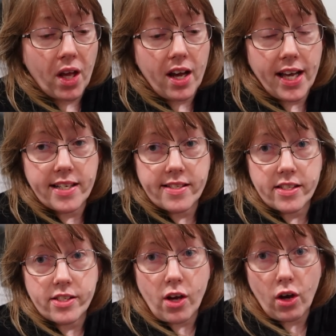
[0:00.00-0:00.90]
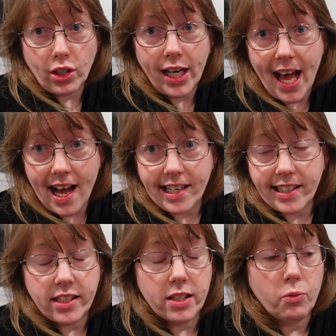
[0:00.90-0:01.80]
is
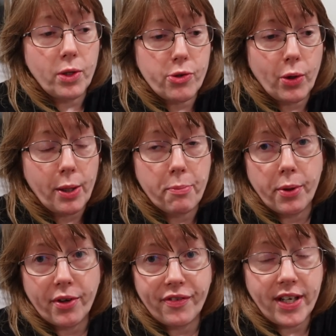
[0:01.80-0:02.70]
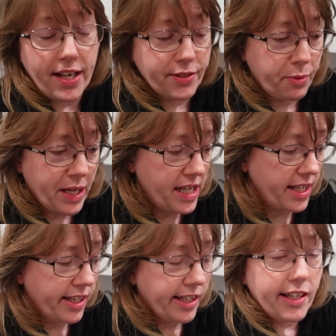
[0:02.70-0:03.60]
online, which we're going to book for next
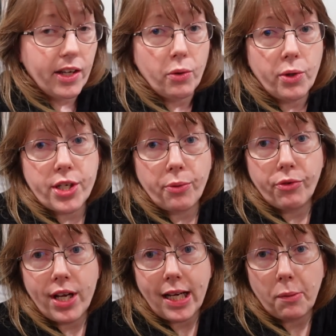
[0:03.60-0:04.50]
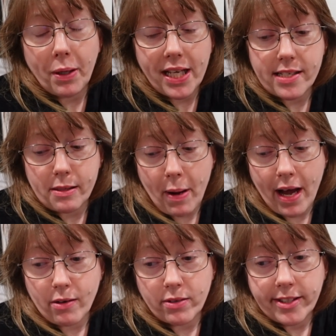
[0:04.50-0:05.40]
week, which I'm really pleased
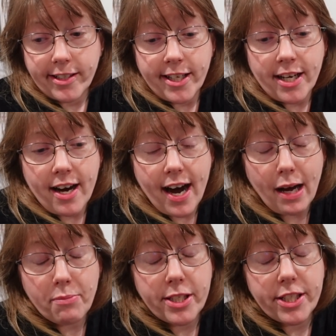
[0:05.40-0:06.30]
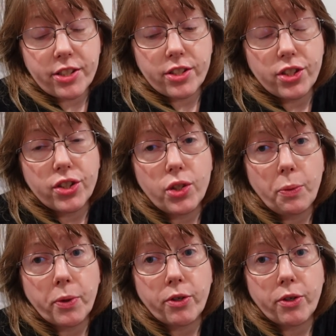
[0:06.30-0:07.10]
about. I'm just super